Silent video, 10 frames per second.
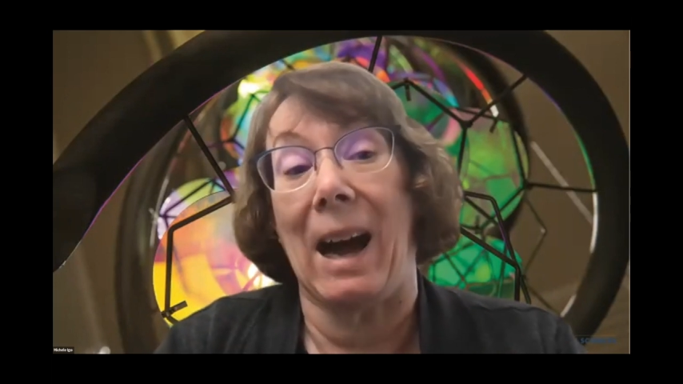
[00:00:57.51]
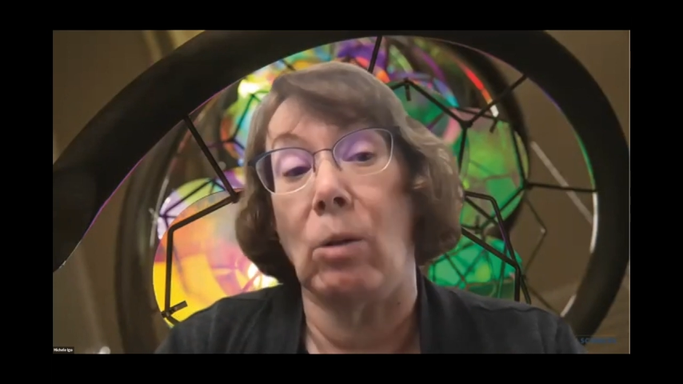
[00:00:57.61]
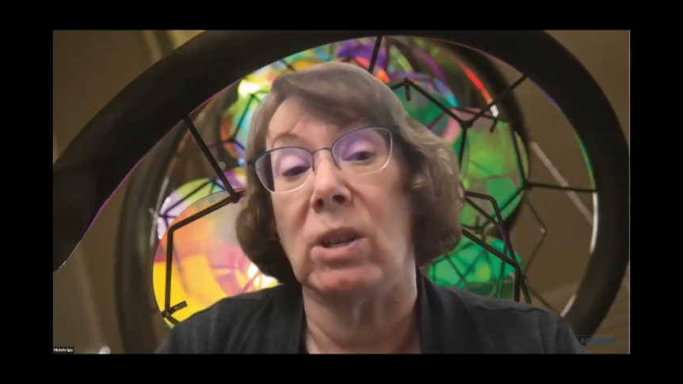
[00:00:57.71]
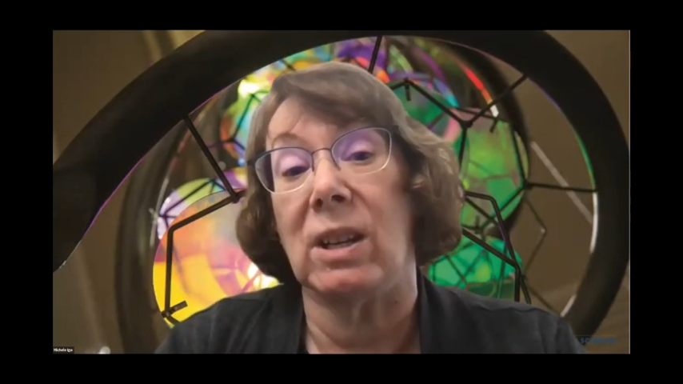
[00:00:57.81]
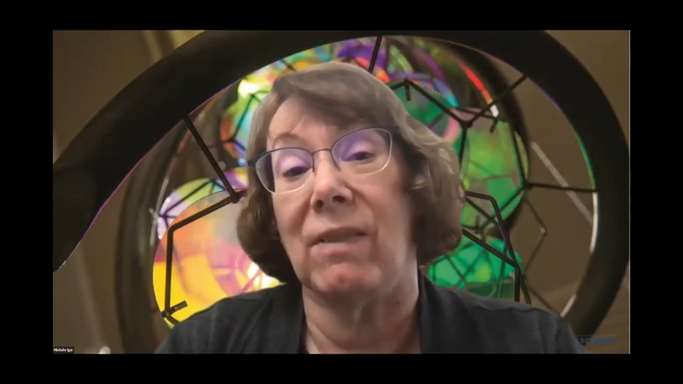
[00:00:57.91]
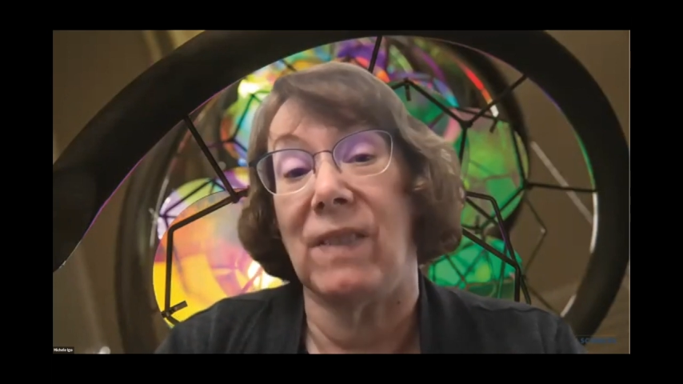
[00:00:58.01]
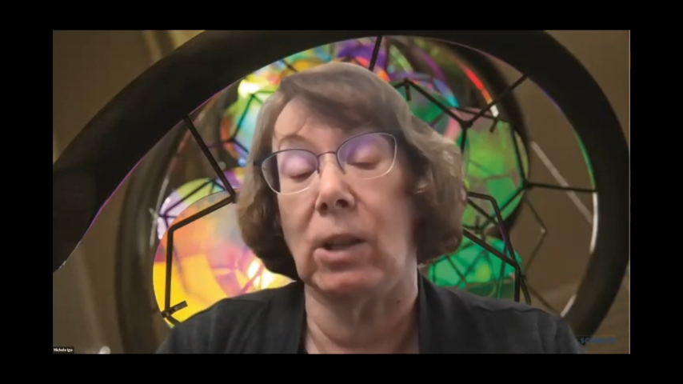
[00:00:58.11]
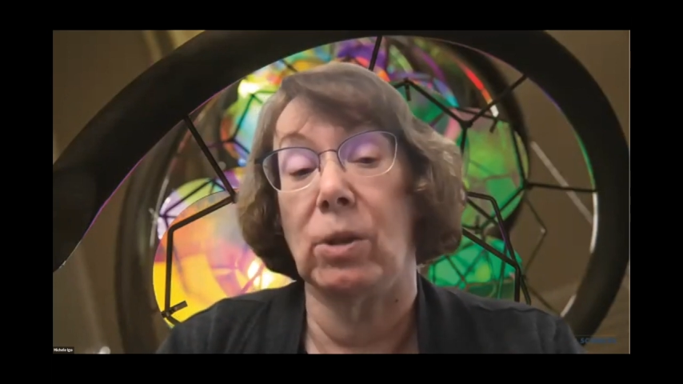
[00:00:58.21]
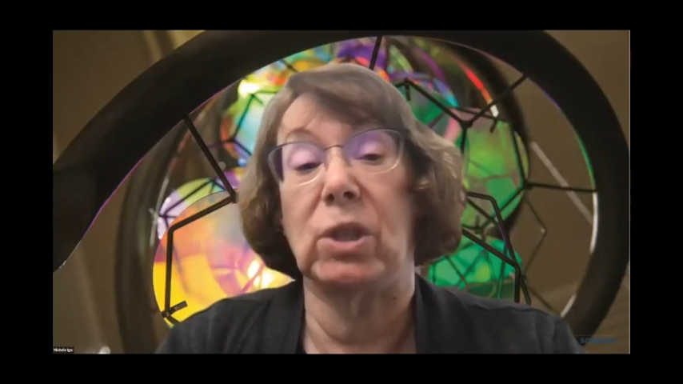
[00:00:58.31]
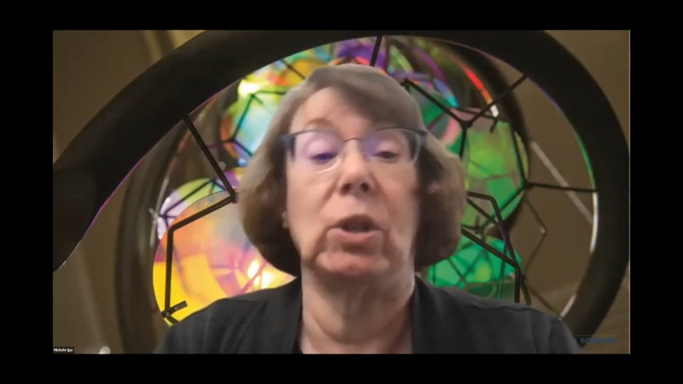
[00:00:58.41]
out a
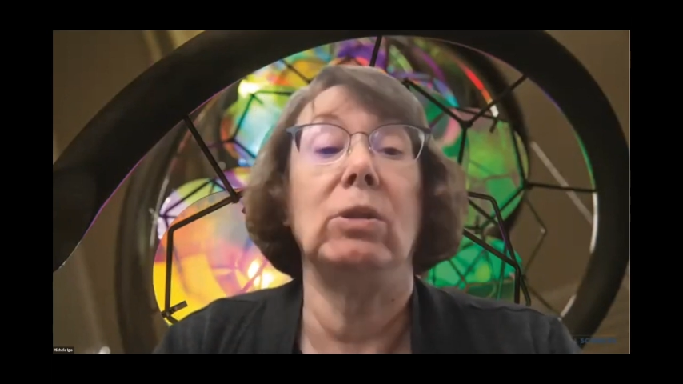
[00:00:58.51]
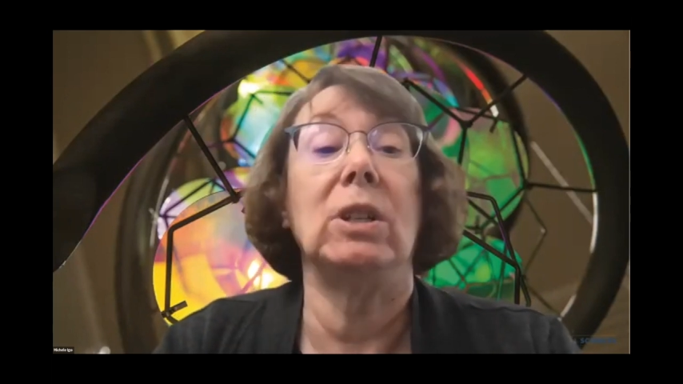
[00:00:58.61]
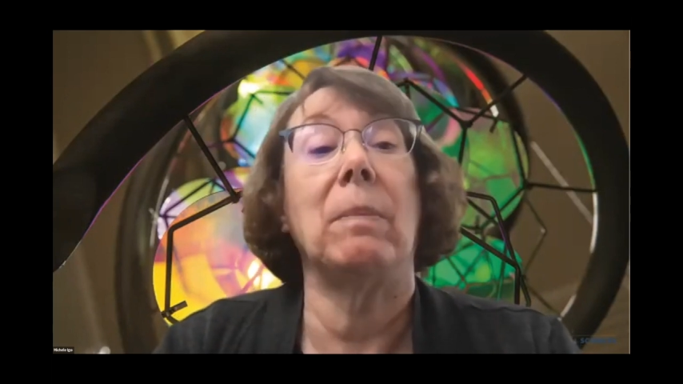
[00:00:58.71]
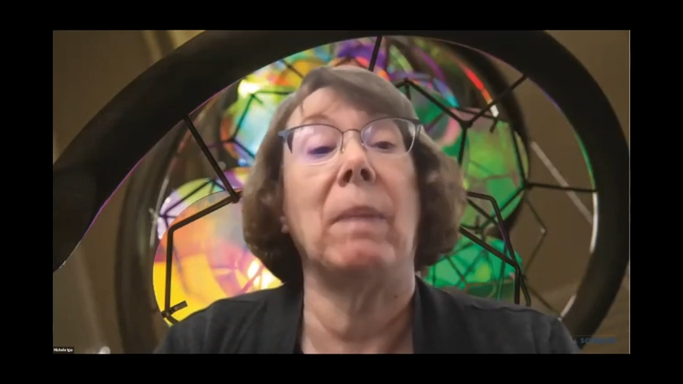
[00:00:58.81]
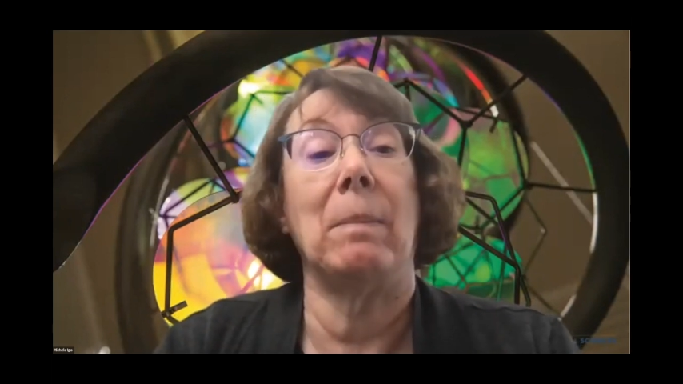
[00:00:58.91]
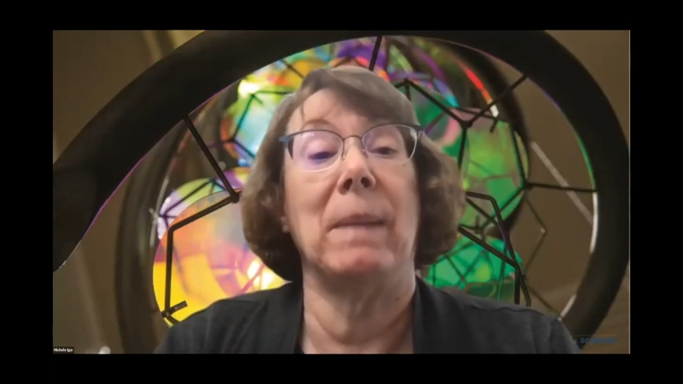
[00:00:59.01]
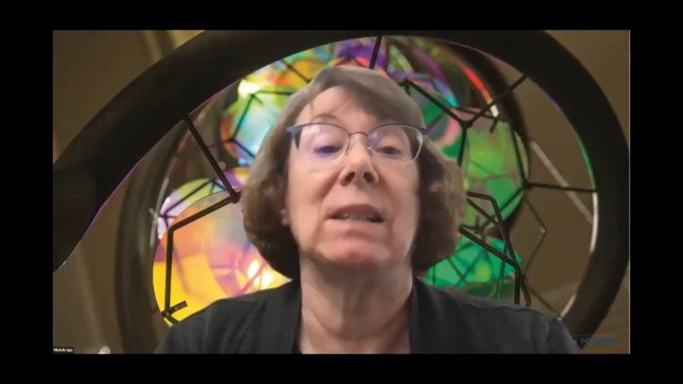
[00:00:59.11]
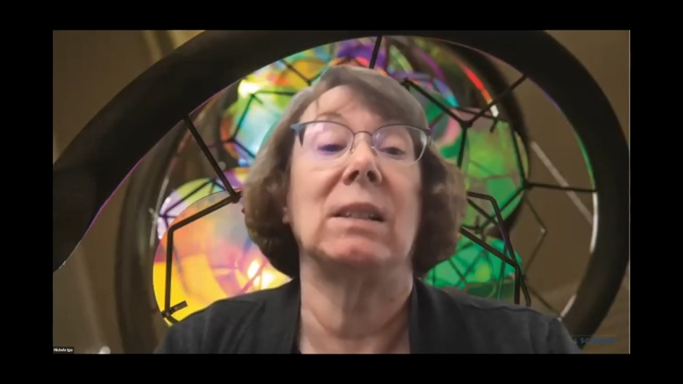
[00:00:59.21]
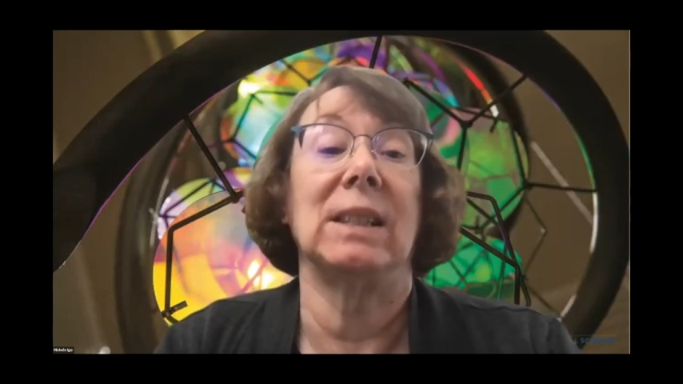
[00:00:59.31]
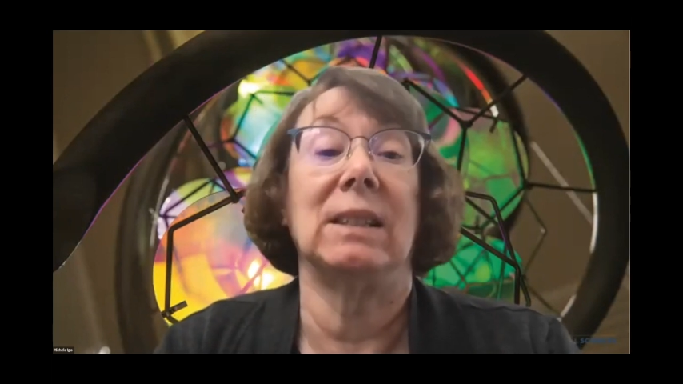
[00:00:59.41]
fellow student about
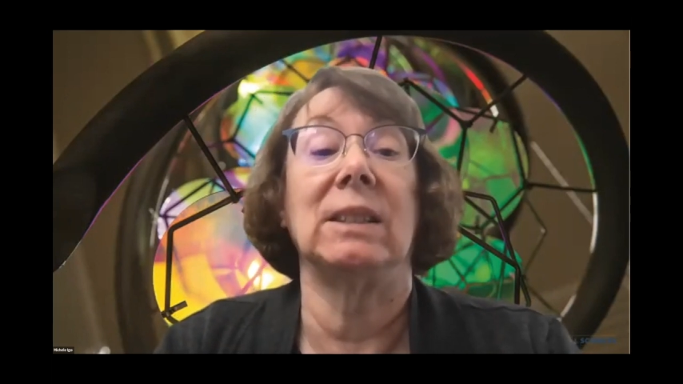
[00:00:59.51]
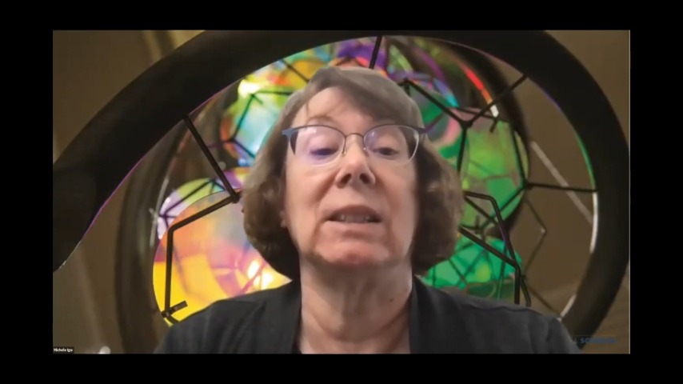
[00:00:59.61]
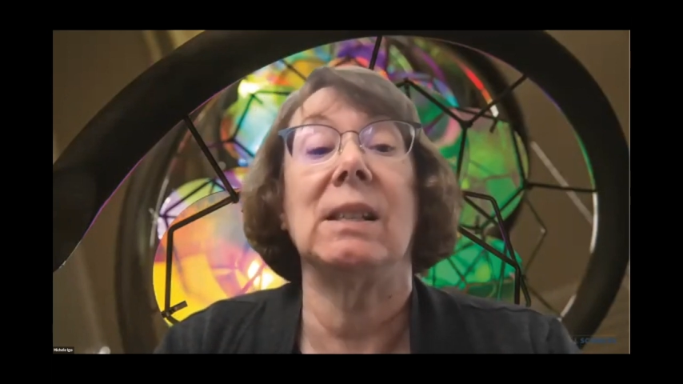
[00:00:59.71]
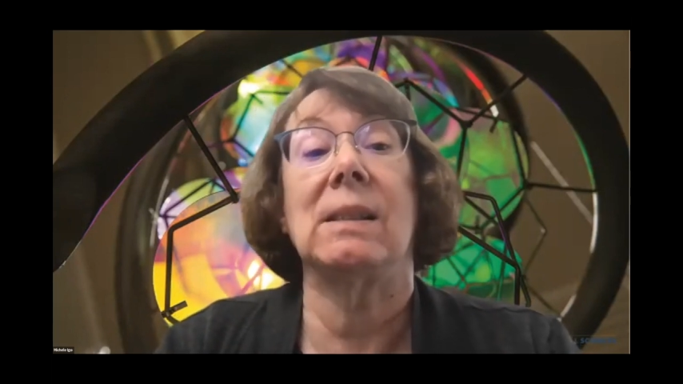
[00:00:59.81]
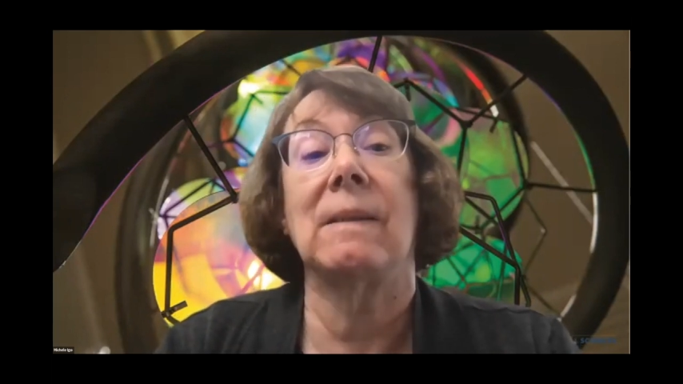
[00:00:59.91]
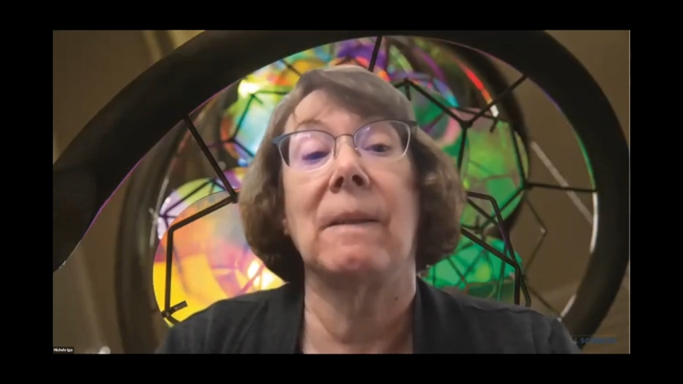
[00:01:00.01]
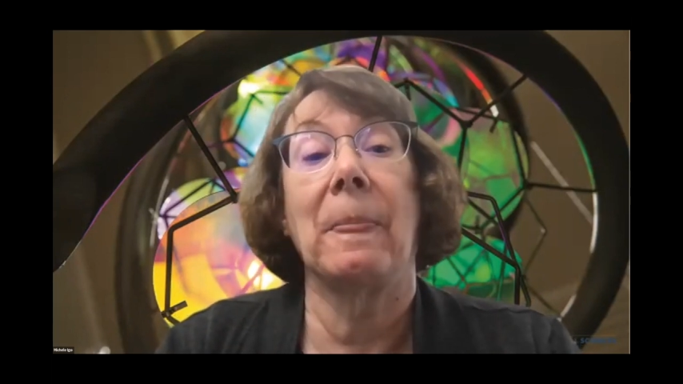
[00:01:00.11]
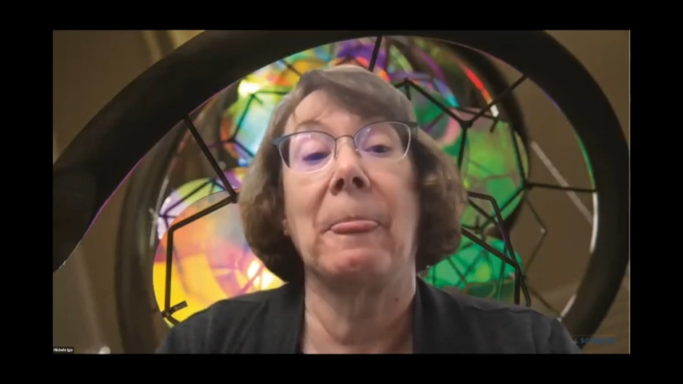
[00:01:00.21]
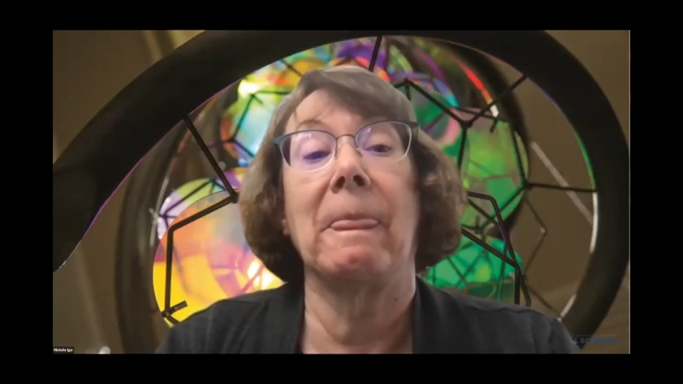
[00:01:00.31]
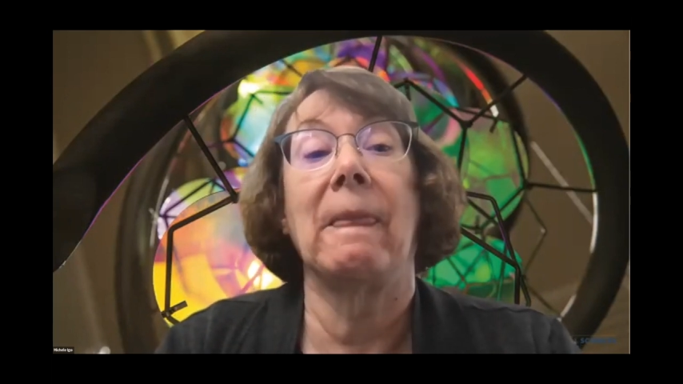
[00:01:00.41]
mental illness.
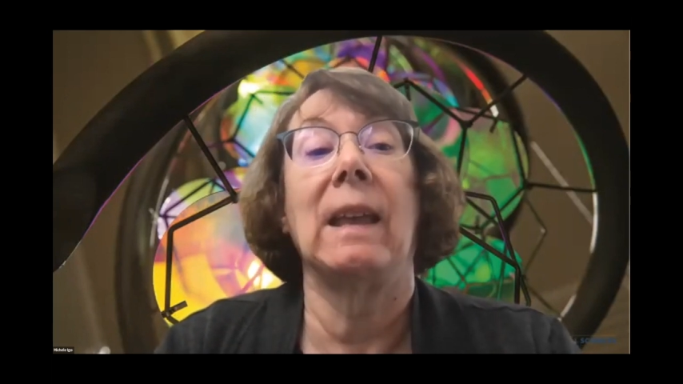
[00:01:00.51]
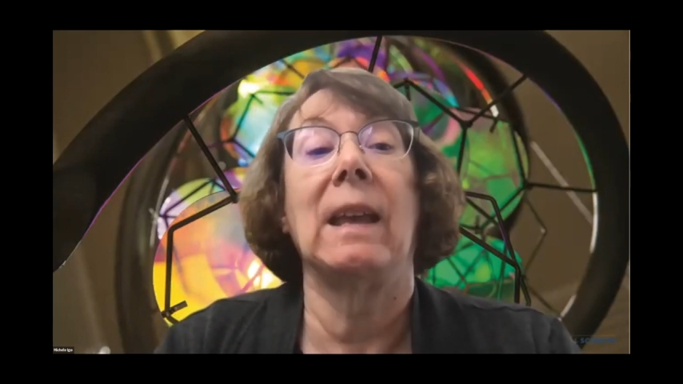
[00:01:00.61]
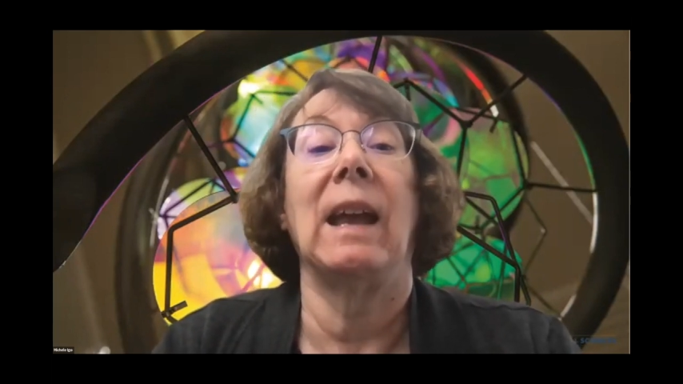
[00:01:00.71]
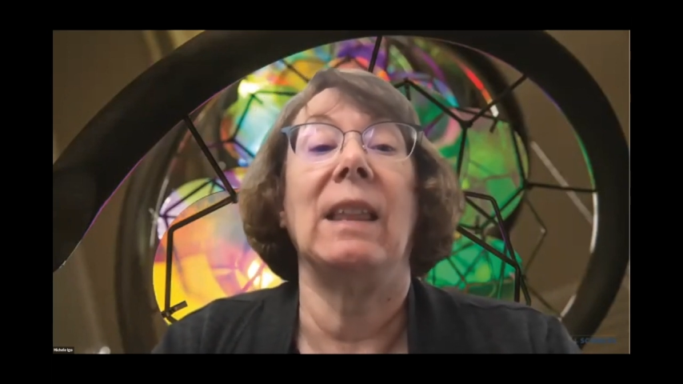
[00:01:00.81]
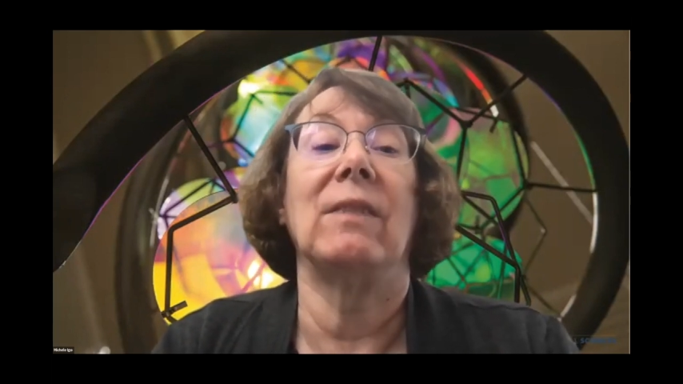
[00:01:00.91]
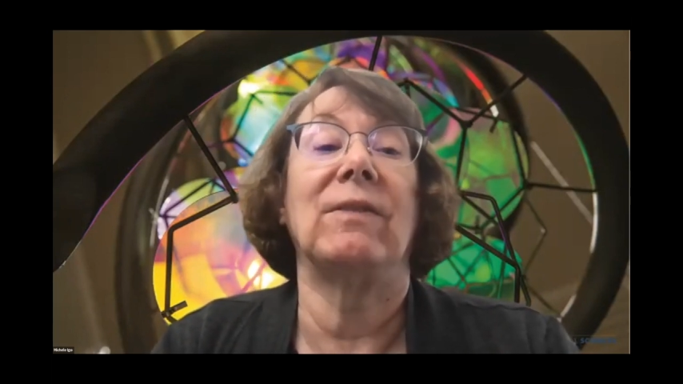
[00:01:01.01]
And the